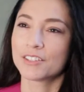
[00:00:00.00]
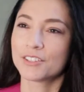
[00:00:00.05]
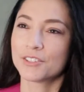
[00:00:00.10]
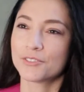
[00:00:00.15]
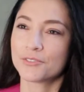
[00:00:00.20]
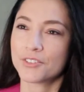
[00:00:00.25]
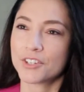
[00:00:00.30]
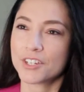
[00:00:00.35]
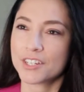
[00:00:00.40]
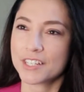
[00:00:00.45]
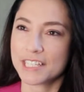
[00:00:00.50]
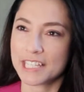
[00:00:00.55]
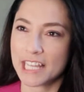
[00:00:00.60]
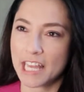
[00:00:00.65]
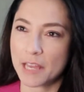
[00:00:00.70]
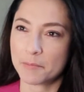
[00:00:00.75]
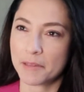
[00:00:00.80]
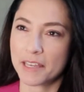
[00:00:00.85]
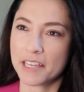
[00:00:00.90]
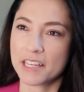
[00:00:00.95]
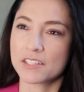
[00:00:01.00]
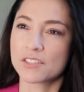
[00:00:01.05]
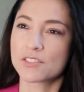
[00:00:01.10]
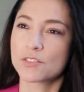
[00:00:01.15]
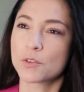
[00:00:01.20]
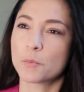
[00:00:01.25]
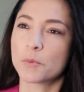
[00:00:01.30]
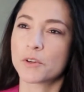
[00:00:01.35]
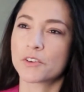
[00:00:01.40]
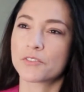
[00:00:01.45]
The first step is
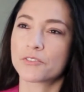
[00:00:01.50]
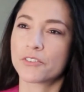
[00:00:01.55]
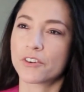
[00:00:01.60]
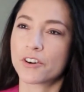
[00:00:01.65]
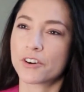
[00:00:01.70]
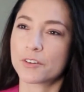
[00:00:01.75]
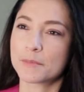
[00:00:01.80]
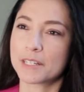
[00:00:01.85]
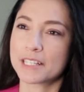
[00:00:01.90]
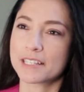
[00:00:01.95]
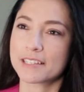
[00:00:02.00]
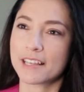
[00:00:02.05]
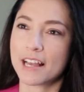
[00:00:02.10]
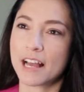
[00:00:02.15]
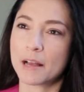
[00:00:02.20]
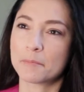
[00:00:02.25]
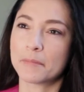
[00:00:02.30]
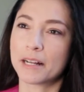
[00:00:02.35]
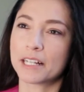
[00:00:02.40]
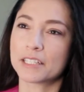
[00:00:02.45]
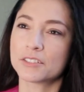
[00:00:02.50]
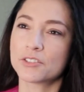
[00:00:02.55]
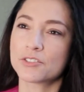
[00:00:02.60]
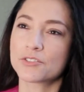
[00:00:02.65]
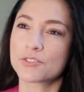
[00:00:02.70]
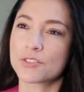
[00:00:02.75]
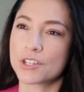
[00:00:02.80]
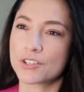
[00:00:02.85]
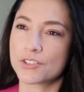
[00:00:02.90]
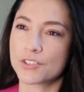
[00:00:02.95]
to perform a
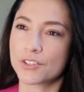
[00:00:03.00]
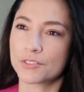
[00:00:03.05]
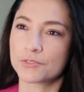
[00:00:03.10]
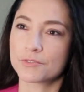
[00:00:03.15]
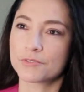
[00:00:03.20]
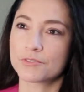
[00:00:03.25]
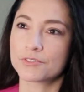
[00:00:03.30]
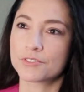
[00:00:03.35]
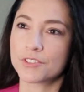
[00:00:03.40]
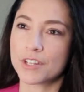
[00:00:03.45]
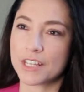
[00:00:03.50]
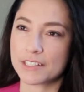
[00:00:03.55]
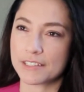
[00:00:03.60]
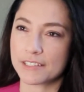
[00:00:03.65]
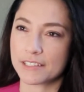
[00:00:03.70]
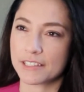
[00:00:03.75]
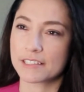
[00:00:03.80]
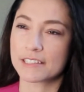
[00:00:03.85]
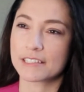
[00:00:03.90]
malnutrition risk